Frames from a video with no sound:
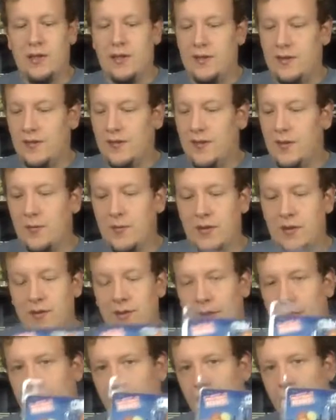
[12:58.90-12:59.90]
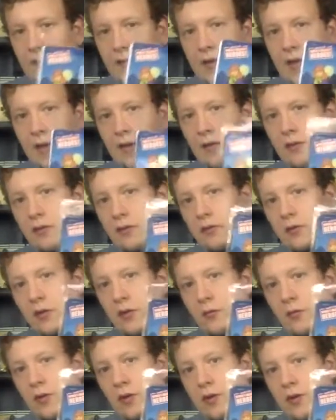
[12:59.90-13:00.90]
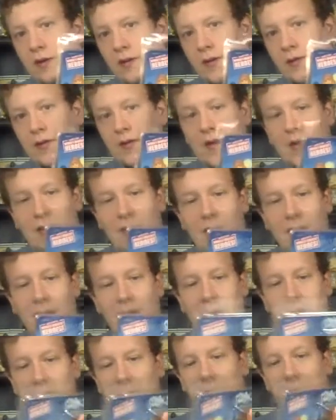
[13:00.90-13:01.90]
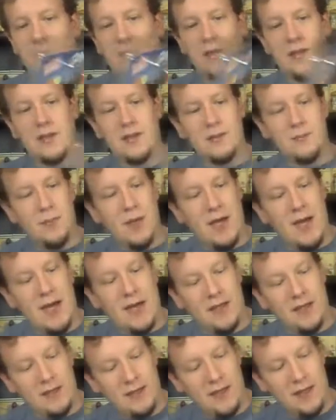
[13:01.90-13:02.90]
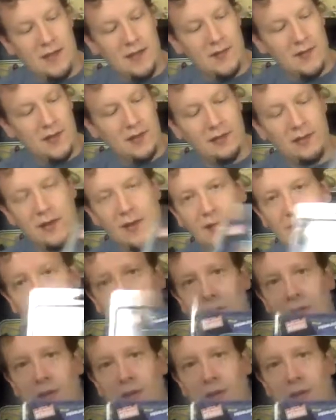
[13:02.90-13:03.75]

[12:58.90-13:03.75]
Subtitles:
Same thing, Daphne's got her own artwork on the side, and then the back has a less